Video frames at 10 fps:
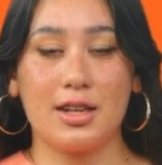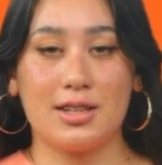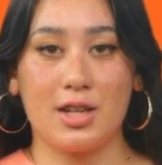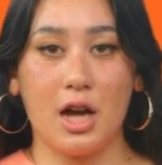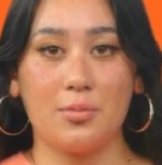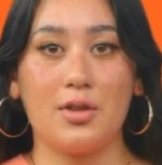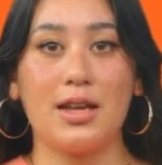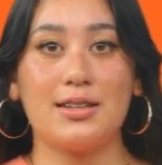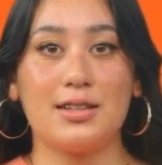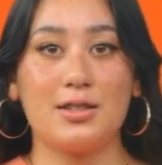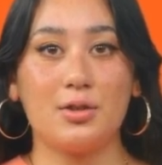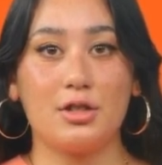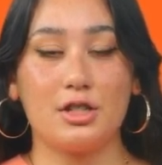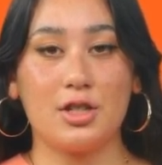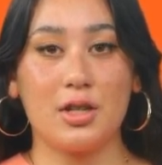is a comprehensive
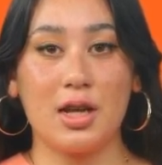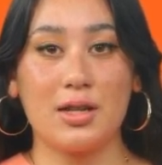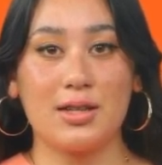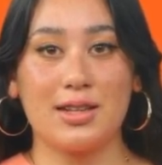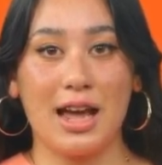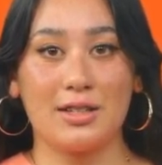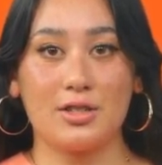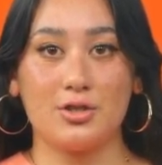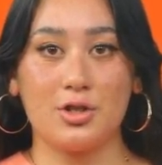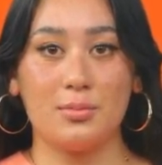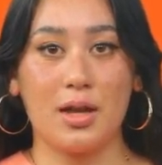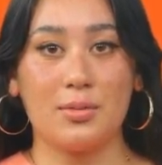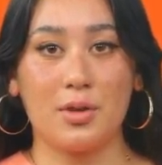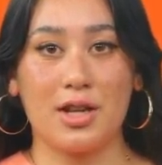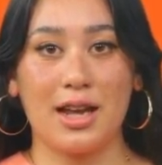solution designed to
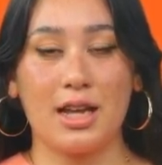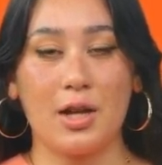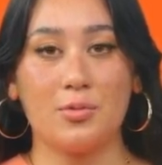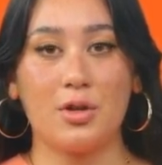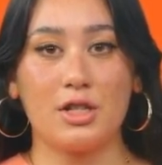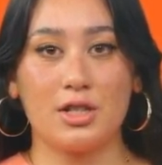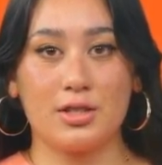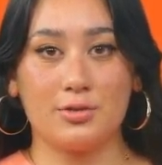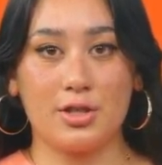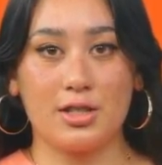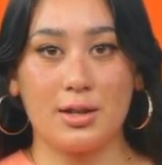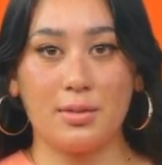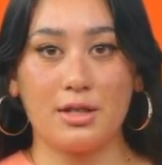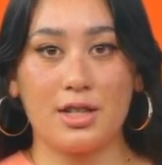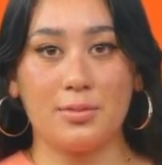streamline marketing operations for
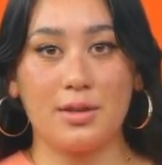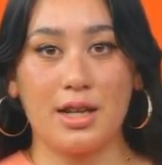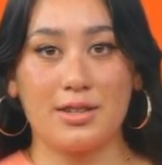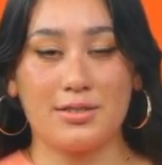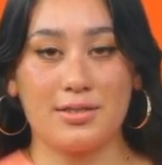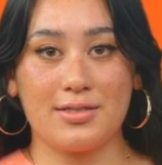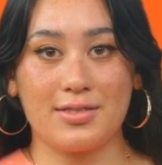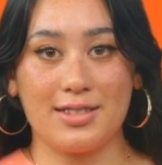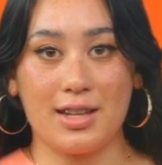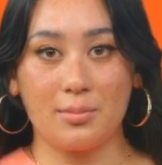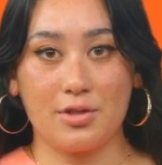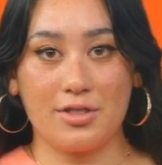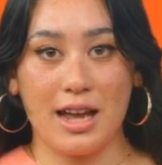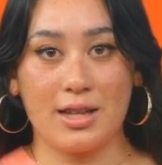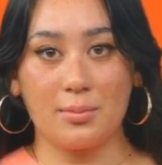CPG brands,
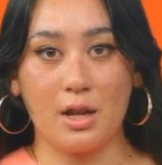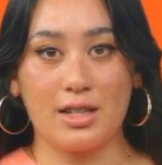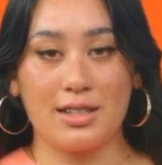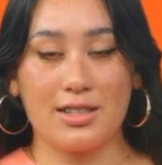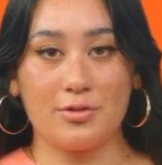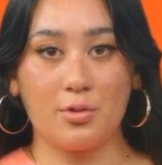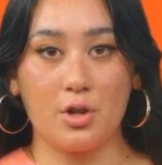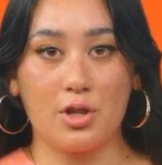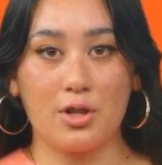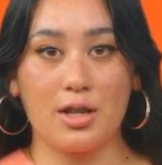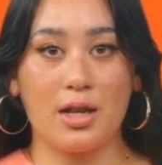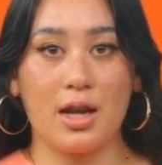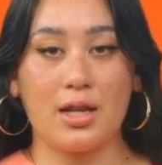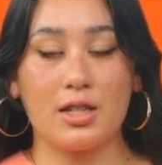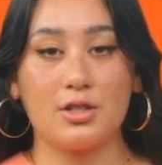simplifying the process of ordering,
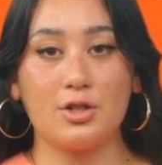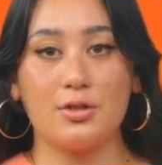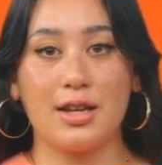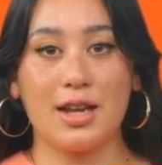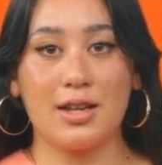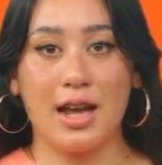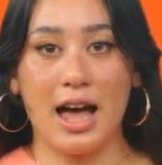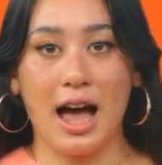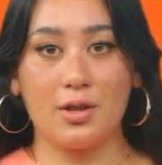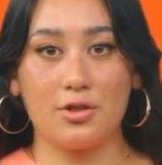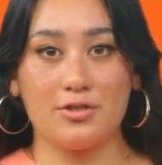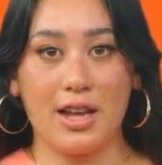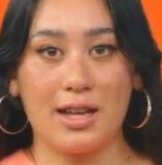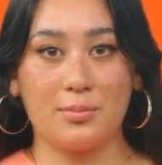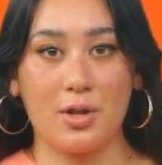distributing, and
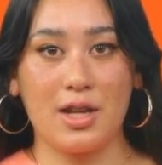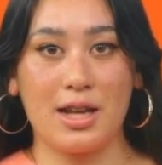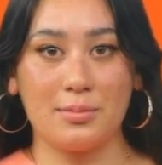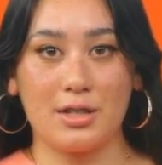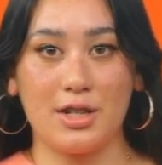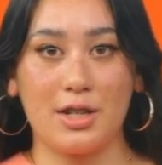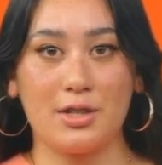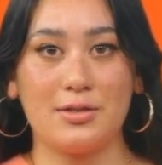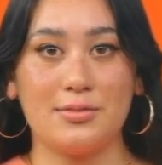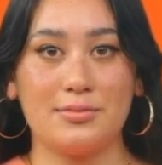refining marketing materials.